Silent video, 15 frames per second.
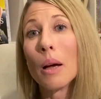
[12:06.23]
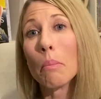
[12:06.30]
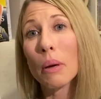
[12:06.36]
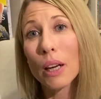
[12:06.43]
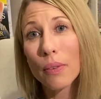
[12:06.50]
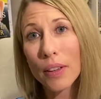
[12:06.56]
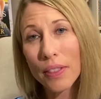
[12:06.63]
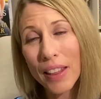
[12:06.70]

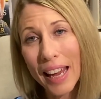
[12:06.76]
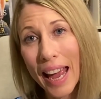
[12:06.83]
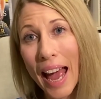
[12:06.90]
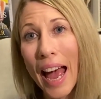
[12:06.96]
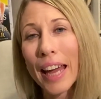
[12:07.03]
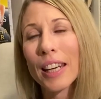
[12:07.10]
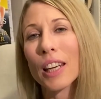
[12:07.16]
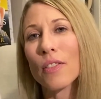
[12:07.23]
But if it, they
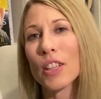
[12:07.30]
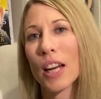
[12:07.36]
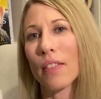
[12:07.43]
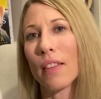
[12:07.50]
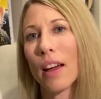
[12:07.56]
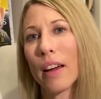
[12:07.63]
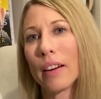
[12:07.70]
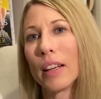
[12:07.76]
hadn't have done
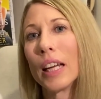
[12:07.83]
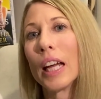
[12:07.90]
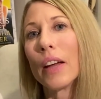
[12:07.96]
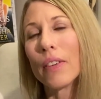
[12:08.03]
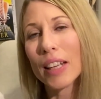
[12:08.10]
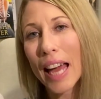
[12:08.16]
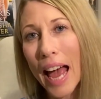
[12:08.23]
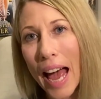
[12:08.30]
that,
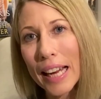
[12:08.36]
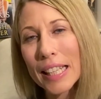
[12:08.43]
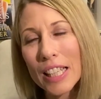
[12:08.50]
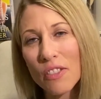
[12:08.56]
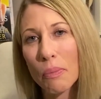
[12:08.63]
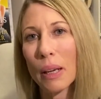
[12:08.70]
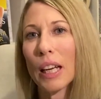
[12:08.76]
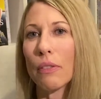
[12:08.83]
if it hadn't
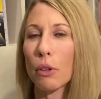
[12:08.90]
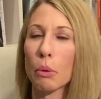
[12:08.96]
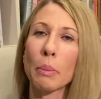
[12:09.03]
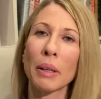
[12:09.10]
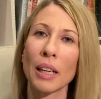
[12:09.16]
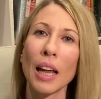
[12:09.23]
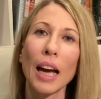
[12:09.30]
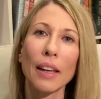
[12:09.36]
have been for
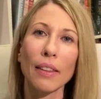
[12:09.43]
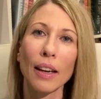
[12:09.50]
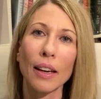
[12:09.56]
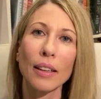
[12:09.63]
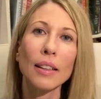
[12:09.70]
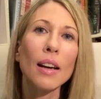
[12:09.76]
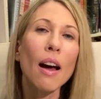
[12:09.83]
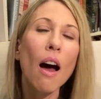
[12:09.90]
women like
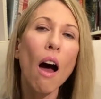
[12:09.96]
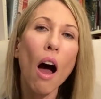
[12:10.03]
that,